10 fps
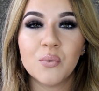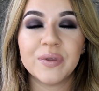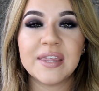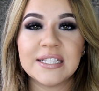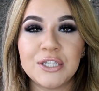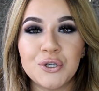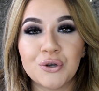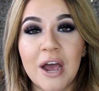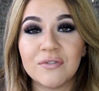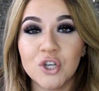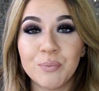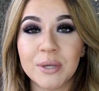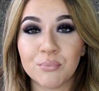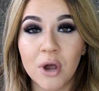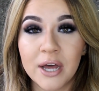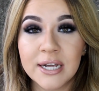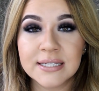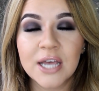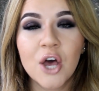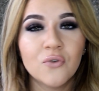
with these new Graftobian products.